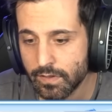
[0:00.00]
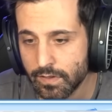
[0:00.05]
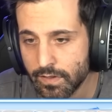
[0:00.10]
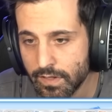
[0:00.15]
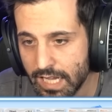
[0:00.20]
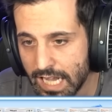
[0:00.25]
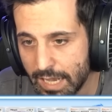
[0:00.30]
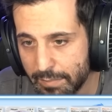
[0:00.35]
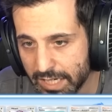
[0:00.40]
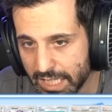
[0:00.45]

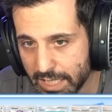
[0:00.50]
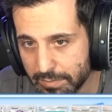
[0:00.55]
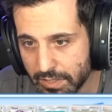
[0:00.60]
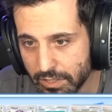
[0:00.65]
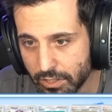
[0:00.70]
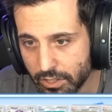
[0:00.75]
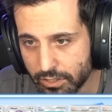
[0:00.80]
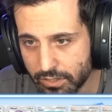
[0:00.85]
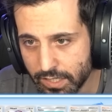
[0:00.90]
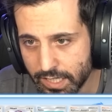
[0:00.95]
I'm going to keep
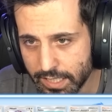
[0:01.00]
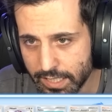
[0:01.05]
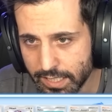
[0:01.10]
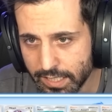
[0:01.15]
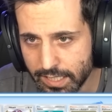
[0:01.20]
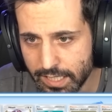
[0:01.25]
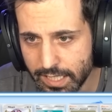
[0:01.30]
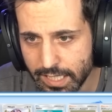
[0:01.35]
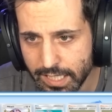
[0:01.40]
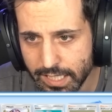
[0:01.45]
the Darkrai
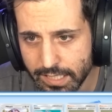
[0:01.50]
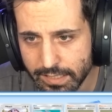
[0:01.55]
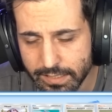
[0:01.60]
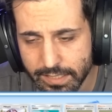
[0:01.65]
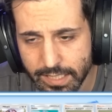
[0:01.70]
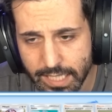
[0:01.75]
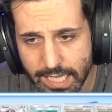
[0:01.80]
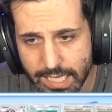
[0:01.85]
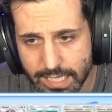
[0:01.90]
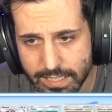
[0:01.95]
in hand.
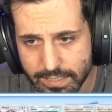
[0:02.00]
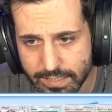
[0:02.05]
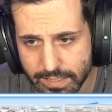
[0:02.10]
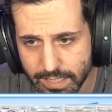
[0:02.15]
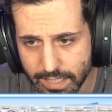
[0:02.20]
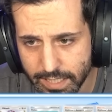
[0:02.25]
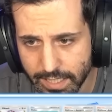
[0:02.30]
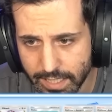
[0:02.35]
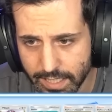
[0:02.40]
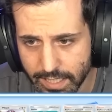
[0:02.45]
Yes,
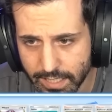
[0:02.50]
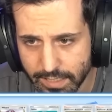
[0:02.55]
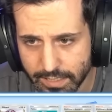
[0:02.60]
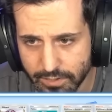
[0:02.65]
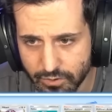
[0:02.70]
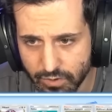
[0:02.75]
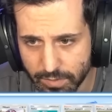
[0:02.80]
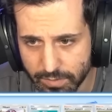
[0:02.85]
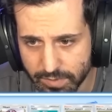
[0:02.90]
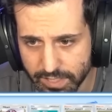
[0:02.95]
they can
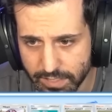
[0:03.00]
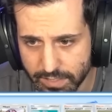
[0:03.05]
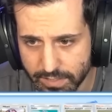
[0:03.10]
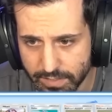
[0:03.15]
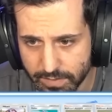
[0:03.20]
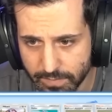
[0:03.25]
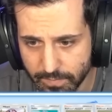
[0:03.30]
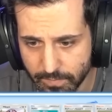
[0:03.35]
disrupt us.